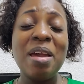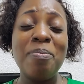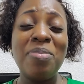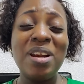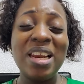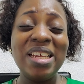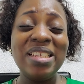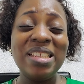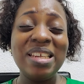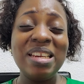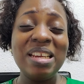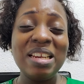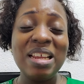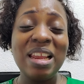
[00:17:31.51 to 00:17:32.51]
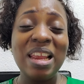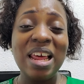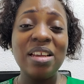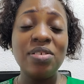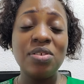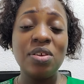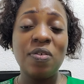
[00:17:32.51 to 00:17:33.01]
a blessing in the
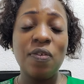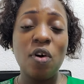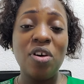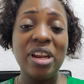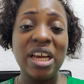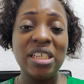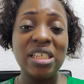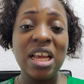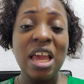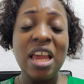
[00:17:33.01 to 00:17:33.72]
lives of others.